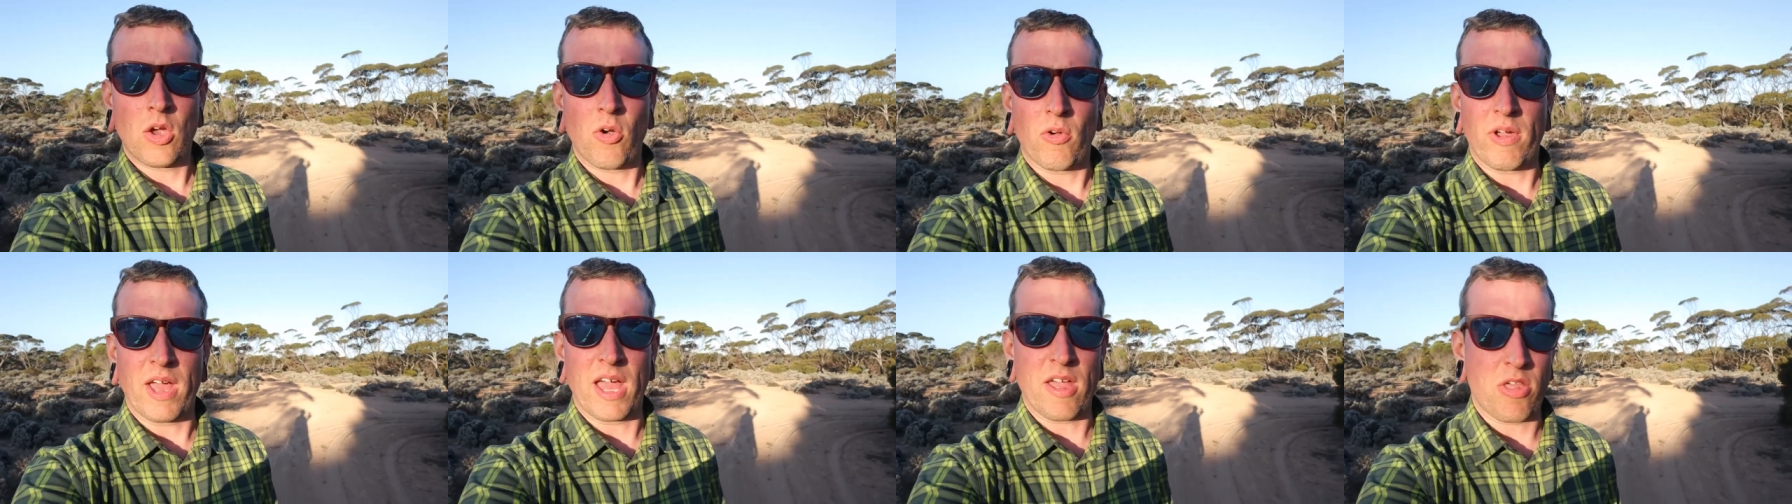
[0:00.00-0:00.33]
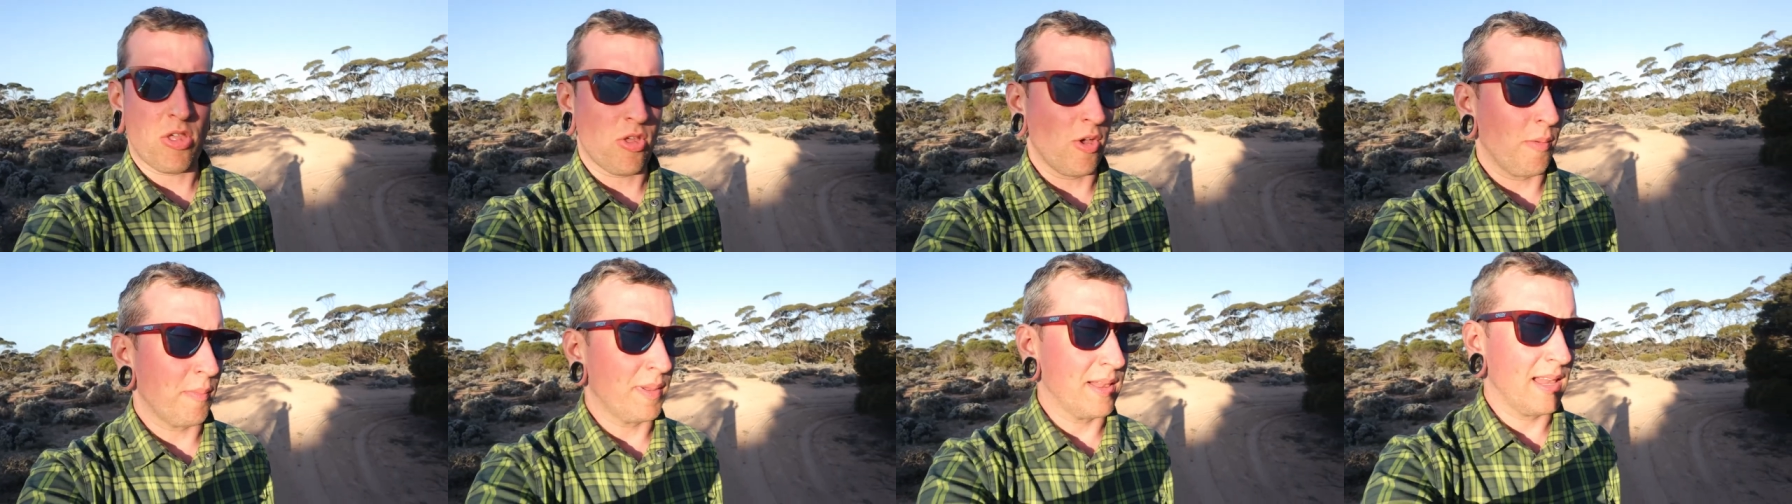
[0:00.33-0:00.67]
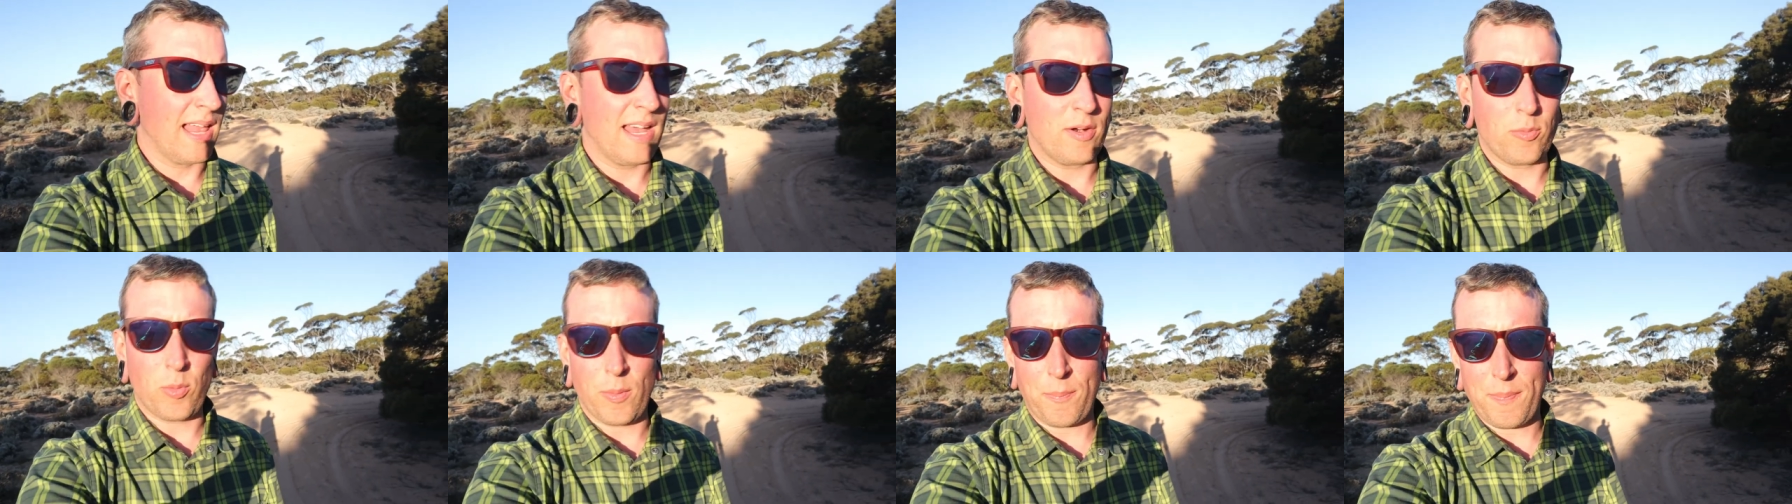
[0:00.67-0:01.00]
Okay, so I'm
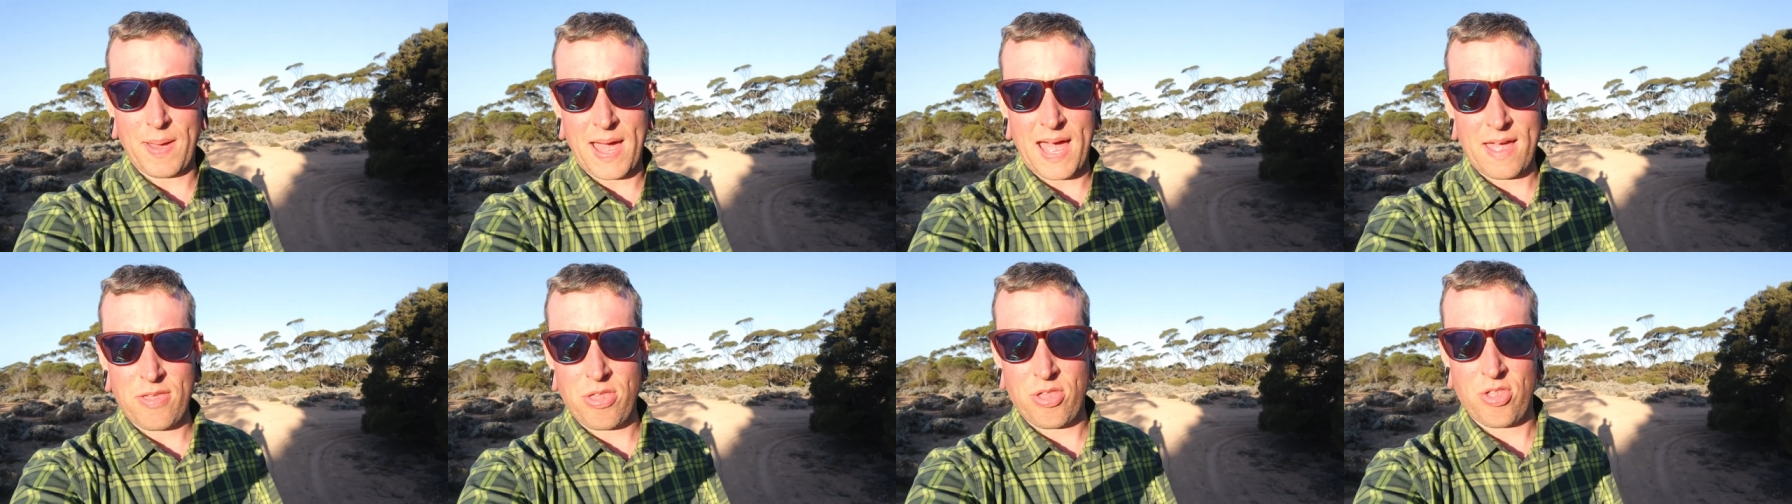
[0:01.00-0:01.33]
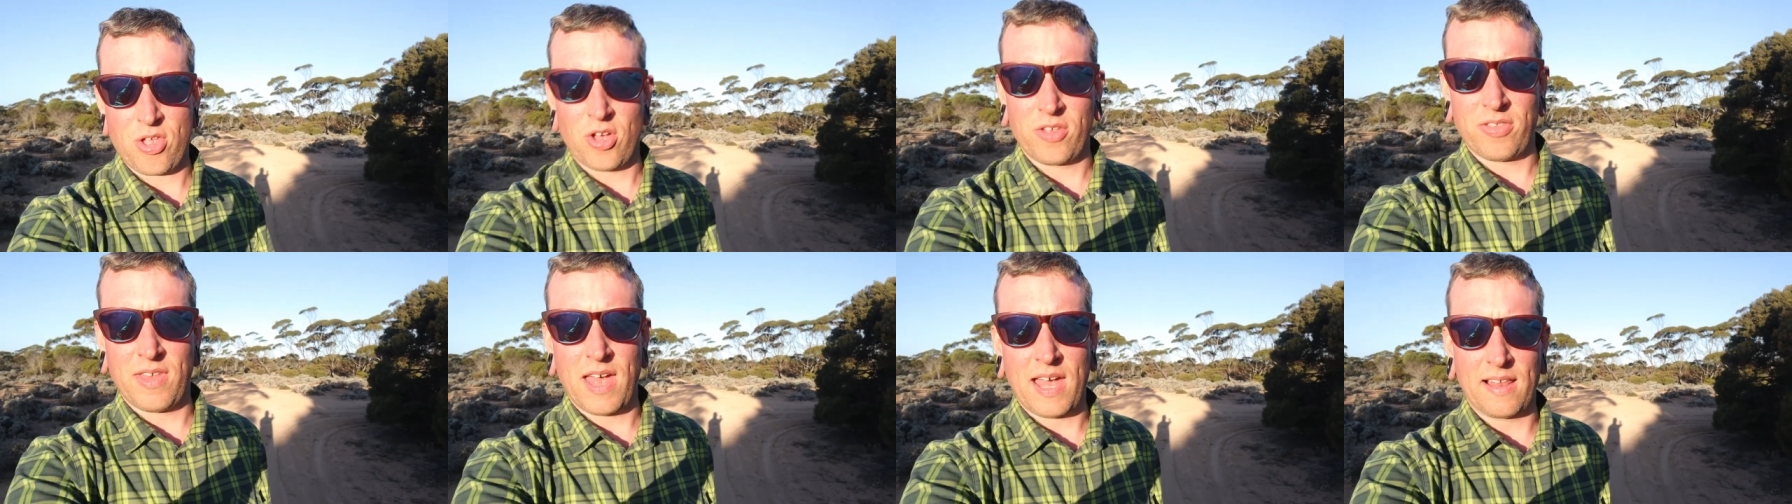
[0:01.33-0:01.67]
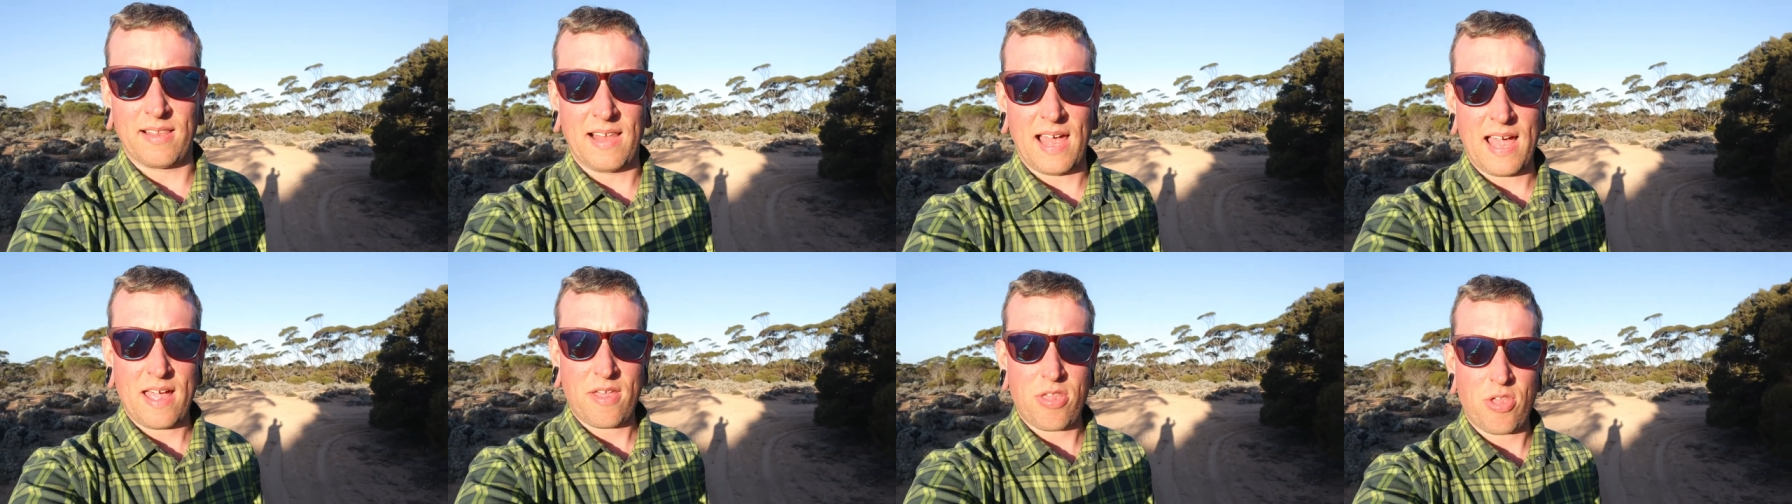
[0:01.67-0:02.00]
glad we passed on
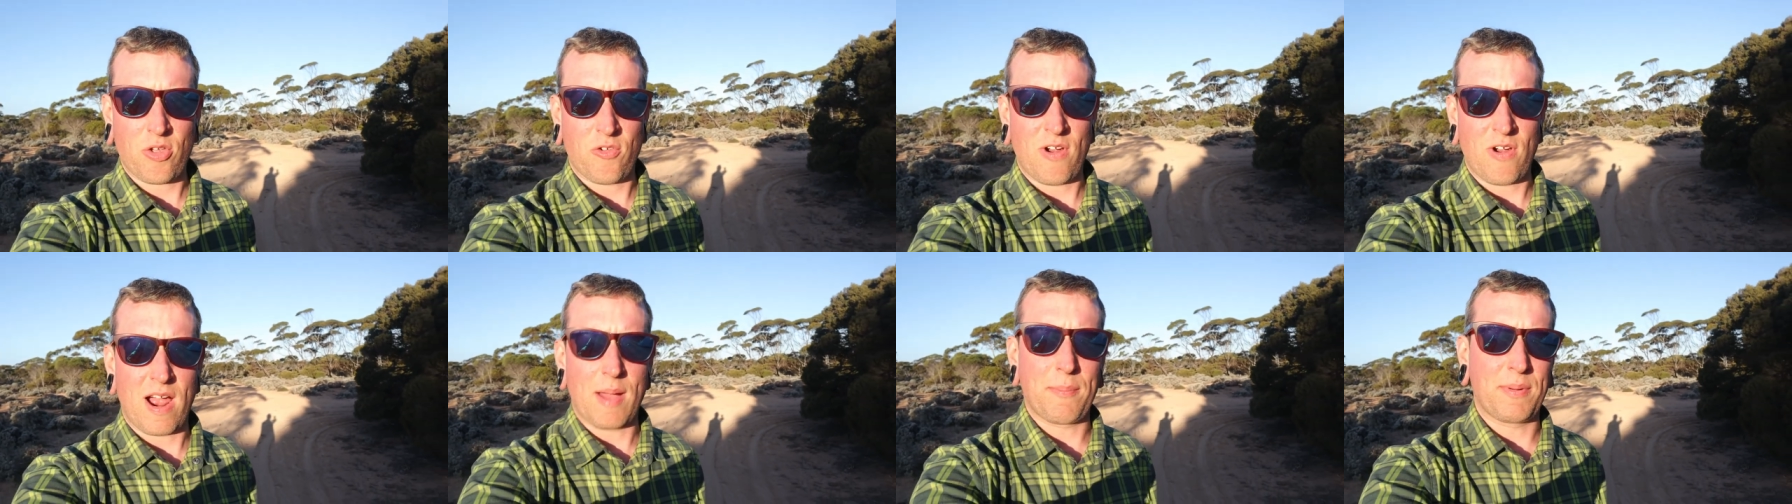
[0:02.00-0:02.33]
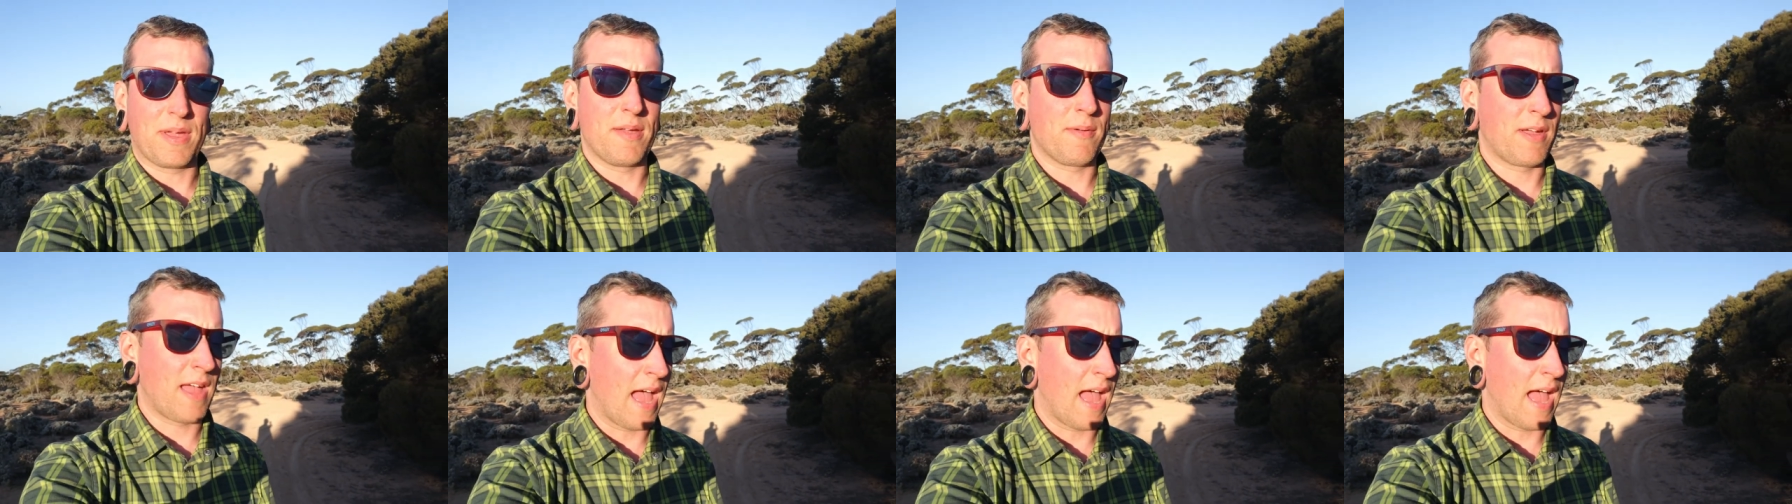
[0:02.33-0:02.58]
that last crappy